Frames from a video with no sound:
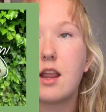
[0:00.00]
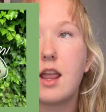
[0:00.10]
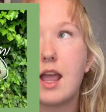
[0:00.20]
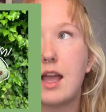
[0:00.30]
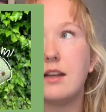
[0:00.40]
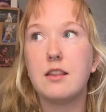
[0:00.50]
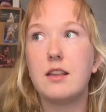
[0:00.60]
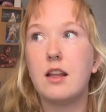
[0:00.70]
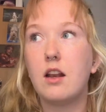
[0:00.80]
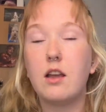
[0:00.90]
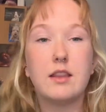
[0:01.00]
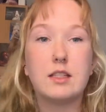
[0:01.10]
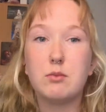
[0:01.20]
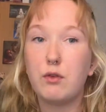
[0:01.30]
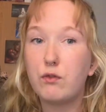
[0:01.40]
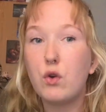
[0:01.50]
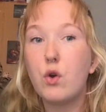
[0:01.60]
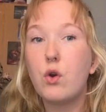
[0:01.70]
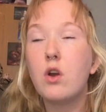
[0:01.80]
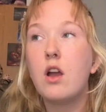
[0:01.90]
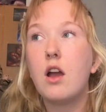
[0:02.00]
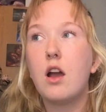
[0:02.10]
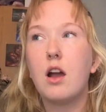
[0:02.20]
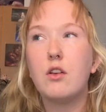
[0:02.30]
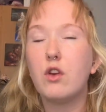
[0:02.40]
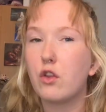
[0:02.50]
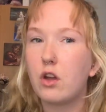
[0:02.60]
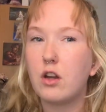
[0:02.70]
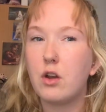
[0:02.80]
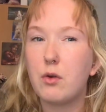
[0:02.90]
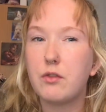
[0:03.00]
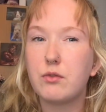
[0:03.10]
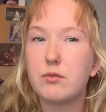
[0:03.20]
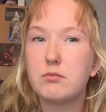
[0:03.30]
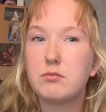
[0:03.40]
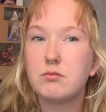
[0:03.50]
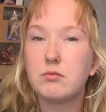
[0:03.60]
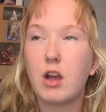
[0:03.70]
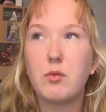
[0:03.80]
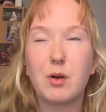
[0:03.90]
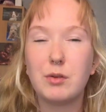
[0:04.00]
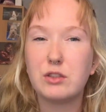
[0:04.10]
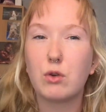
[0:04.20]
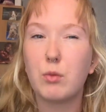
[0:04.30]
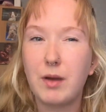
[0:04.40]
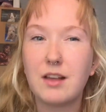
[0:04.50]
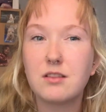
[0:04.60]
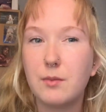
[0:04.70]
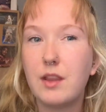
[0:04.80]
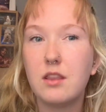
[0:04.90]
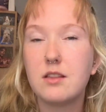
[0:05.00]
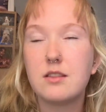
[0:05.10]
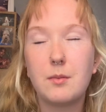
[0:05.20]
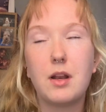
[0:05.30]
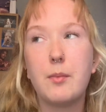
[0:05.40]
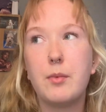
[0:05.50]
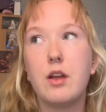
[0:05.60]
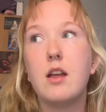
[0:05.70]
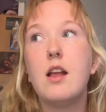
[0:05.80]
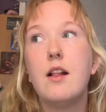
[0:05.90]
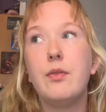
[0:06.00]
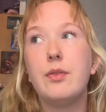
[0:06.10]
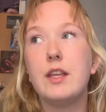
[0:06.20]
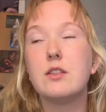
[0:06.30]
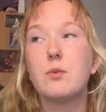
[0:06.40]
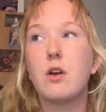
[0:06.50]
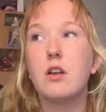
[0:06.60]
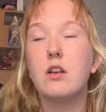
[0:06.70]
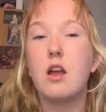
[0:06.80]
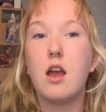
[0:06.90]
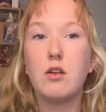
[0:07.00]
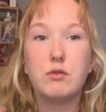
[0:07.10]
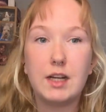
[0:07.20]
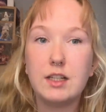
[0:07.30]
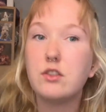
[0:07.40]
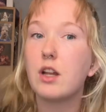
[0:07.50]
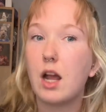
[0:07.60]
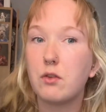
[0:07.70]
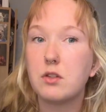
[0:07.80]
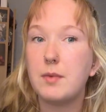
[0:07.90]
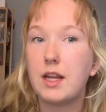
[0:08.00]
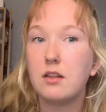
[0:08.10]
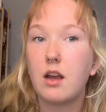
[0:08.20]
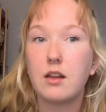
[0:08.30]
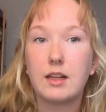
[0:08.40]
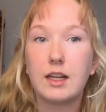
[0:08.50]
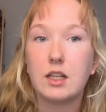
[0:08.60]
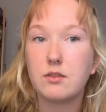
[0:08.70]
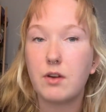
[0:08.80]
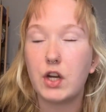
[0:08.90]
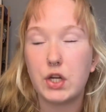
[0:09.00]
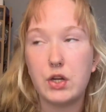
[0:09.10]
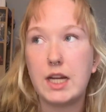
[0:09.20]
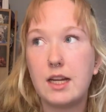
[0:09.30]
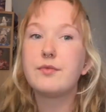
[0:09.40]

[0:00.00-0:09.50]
anything like this before, not that I know of. I've probably scrolled past something that's similar, but this one really stood out to me. I think it's very unique.